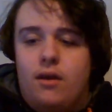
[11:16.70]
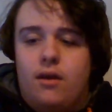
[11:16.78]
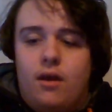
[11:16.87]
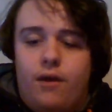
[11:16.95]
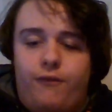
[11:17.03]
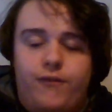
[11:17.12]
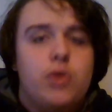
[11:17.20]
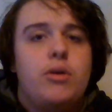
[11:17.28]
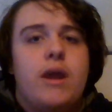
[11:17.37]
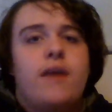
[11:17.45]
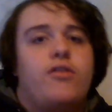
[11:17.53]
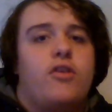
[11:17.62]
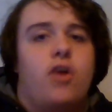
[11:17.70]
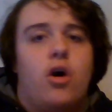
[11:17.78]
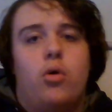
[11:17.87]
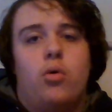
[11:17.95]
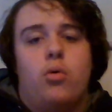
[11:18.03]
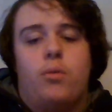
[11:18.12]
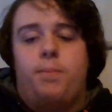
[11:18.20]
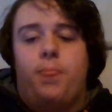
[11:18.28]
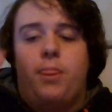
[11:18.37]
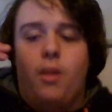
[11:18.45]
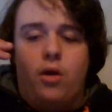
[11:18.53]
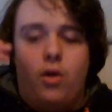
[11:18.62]
A few days ago,
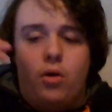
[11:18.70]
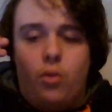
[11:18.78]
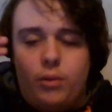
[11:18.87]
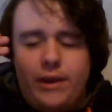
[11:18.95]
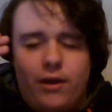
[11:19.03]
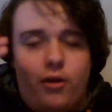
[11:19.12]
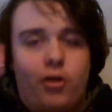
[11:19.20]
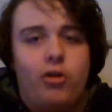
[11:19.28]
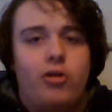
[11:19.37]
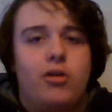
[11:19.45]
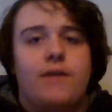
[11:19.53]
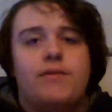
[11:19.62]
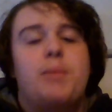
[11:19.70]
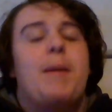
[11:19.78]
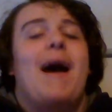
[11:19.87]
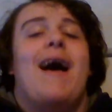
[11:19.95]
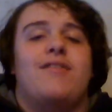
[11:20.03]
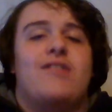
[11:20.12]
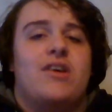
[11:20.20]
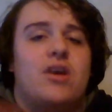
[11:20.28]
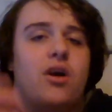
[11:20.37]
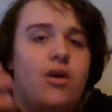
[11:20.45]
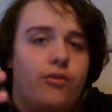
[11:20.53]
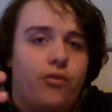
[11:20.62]
we heard of the
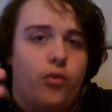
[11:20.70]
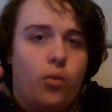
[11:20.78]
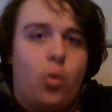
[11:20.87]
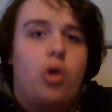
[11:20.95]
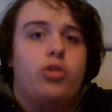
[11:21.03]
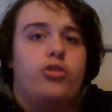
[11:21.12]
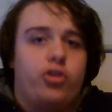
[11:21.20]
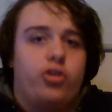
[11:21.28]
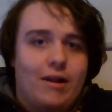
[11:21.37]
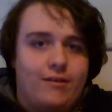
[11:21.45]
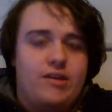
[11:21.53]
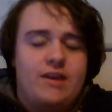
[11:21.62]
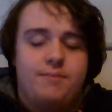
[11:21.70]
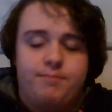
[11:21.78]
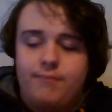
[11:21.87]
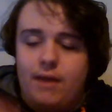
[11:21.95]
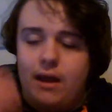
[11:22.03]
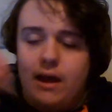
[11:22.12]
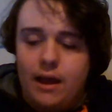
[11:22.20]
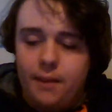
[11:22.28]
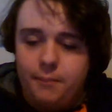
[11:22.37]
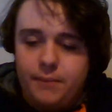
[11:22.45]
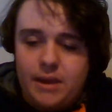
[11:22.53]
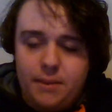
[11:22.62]
passing of Walter Gretzky.
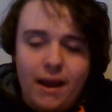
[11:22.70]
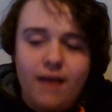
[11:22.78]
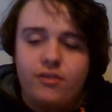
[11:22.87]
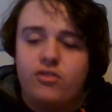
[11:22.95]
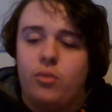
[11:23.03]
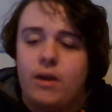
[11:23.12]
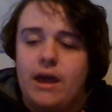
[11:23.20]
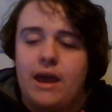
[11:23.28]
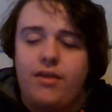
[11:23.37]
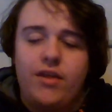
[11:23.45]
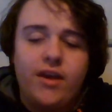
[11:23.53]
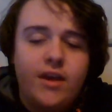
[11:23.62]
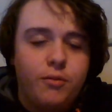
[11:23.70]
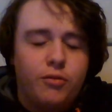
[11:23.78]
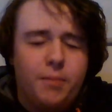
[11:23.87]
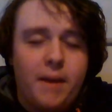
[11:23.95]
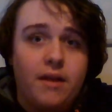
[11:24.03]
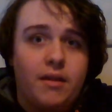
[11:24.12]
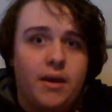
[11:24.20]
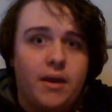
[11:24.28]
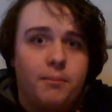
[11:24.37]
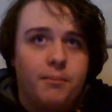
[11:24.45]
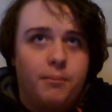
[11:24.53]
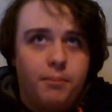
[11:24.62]
He passed away. I think he was
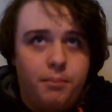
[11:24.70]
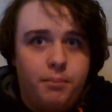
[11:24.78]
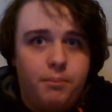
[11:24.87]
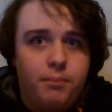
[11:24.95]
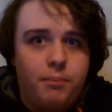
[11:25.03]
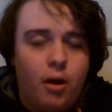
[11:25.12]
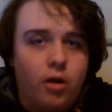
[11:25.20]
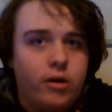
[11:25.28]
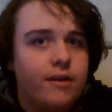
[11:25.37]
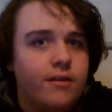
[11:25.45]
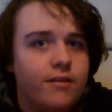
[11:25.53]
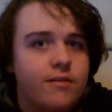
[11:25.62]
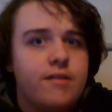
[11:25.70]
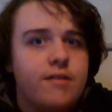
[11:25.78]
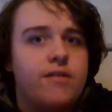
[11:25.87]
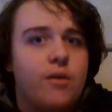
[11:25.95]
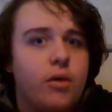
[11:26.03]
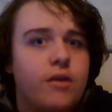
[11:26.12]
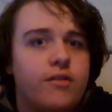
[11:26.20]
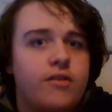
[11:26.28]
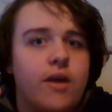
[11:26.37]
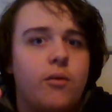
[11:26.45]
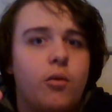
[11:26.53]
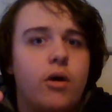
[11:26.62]
battling Parkinson's, I want to
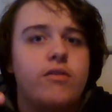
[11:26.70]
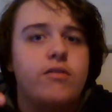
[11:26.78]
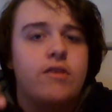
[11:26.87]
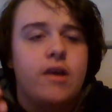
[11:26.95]
say it was.